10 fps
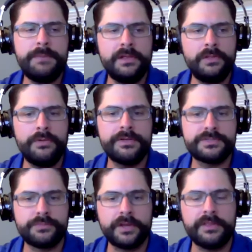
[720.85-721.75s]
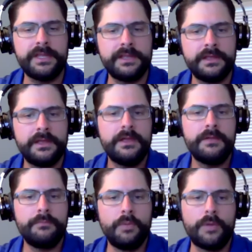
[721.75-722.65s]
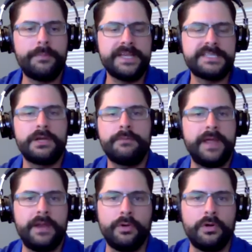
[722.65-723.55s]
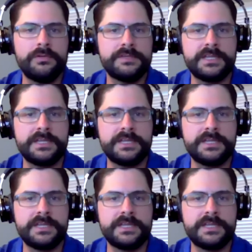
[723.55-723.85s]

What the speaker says: loan is really more based on payroll.